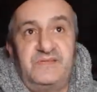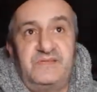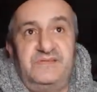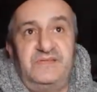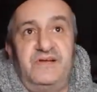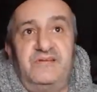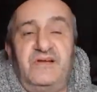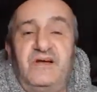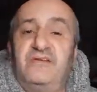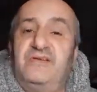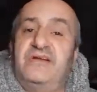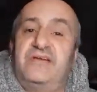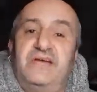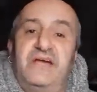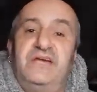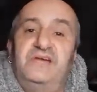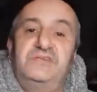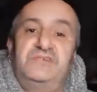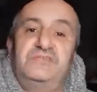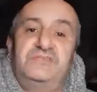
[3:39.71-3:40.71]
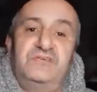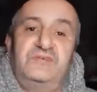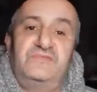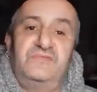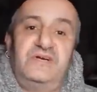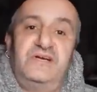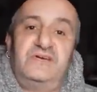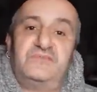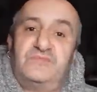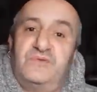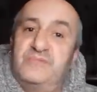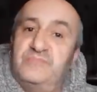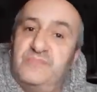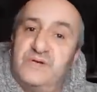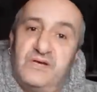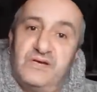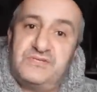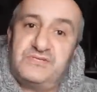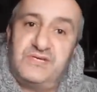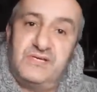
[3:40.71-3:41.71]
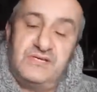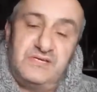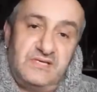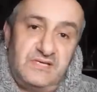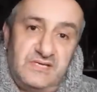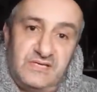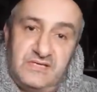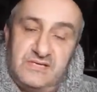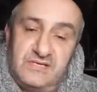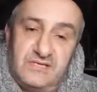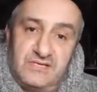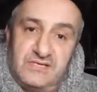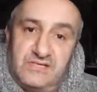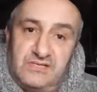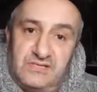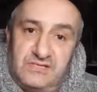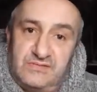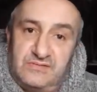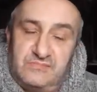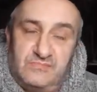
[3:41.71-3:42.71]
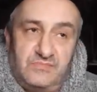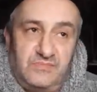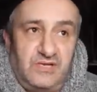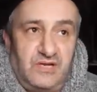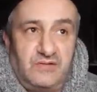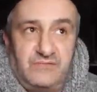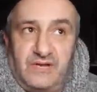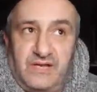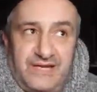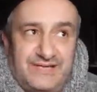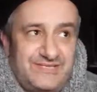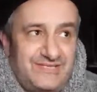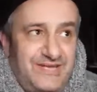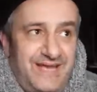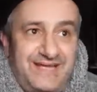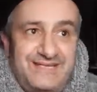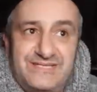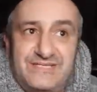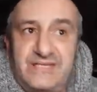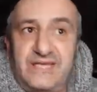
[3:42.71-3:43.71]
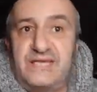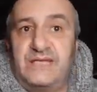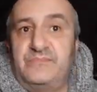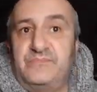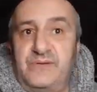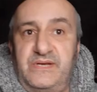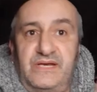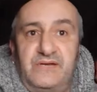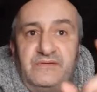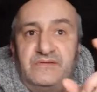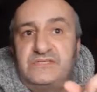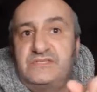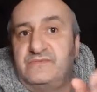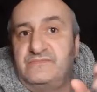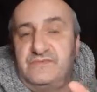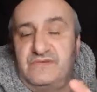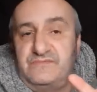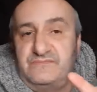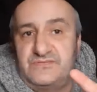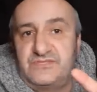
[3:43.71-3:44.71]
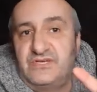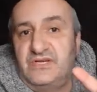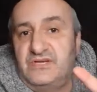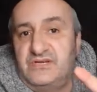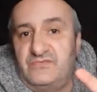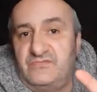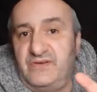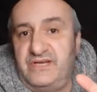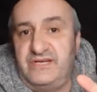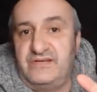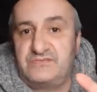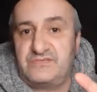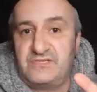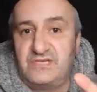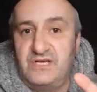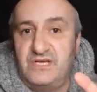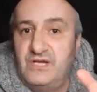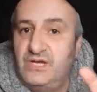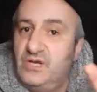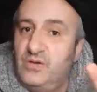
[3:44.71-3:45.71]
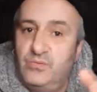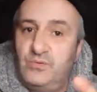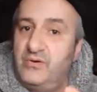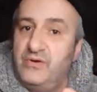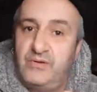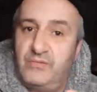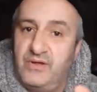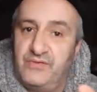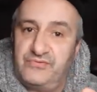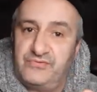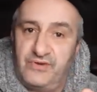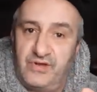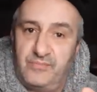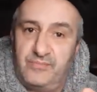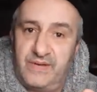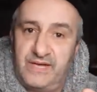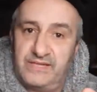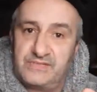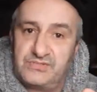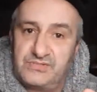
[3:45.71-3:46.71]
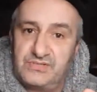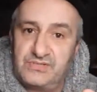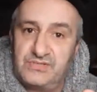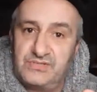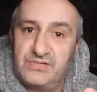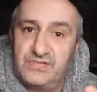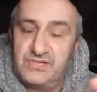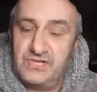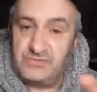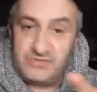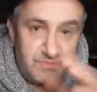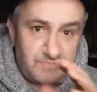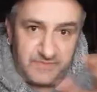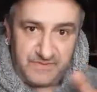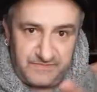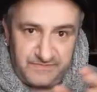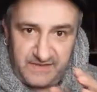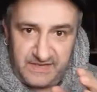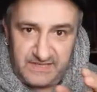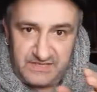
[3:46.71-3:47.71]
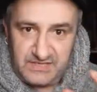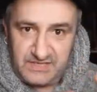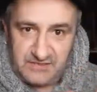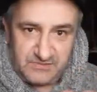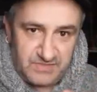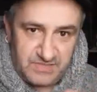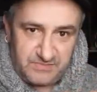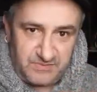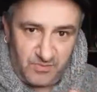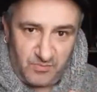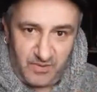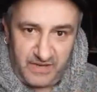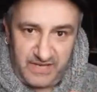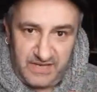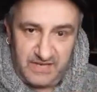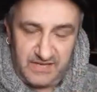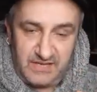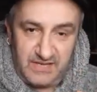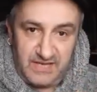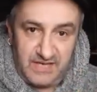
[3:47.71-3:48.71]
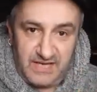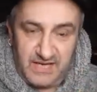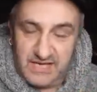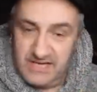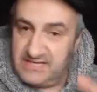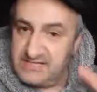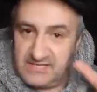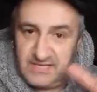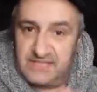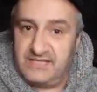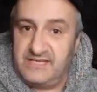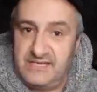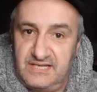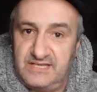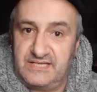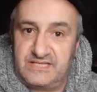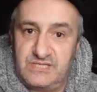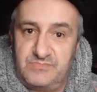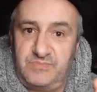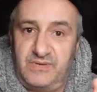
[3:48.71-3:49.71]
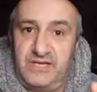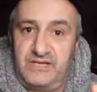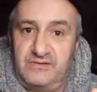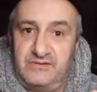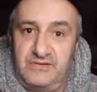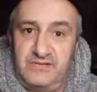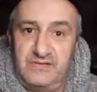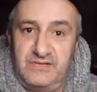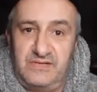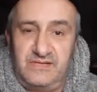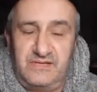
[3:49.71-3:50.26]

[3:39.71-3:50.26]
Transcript: There are occasions in rounds when Martin, you know, like 10-second periods of certain rounds where he won't throw a punch. He'll just be fainting, he'll just be waiting, and then suddenly he'll explode.